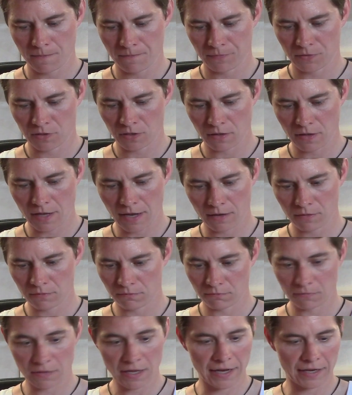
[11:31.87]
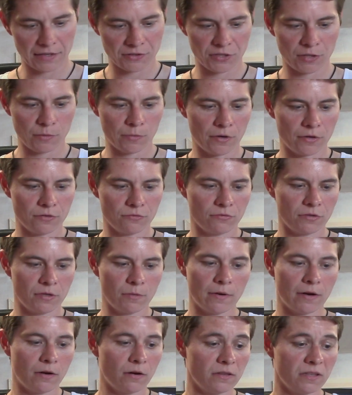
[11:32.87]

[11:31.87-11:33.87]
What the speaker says: So that actually worked really well.